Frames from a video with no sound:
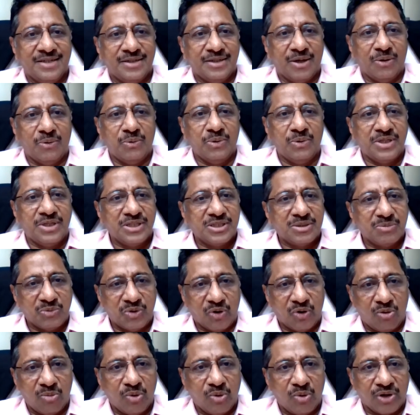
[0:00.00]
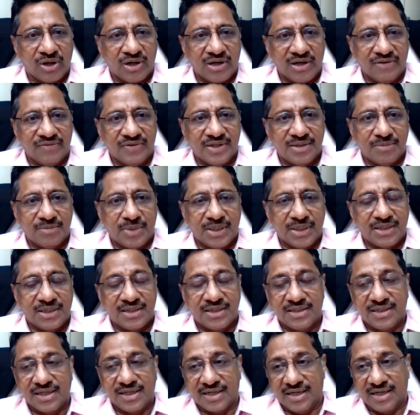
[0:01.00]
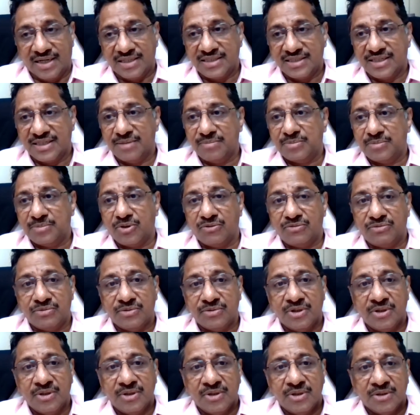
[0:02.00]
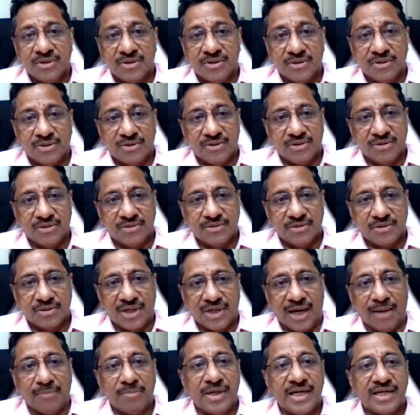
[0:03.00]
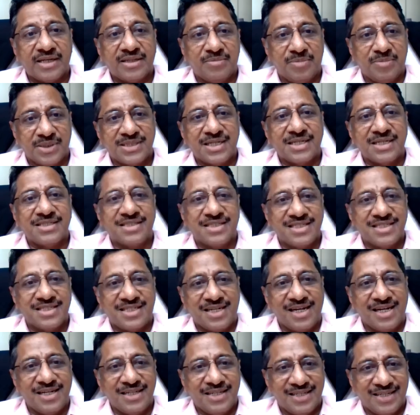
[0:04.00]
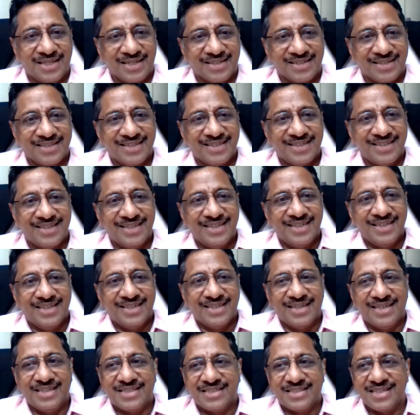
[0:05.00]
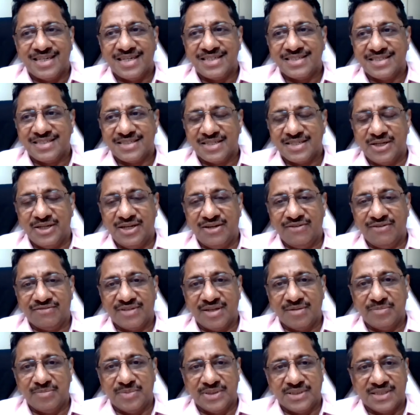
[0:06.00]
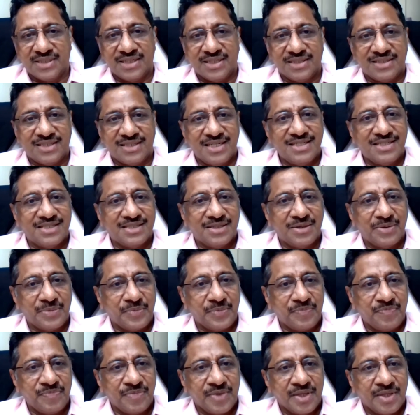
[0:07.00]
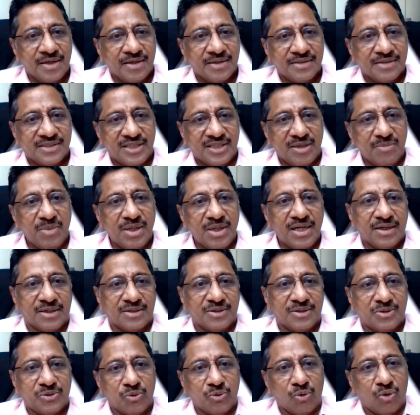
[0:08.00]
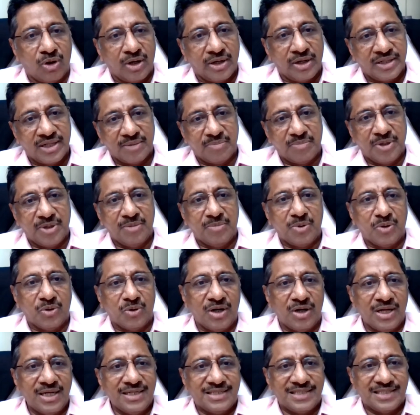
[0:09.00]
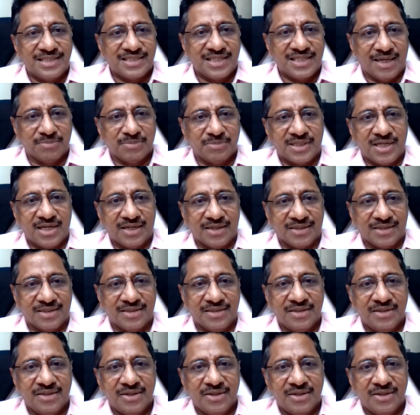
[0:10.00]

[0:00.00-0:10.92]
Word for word: Now it is no more relevant, but the concept of uh, arm-linked business is still there. It says if the business is similar to all other people, only it is arm's length.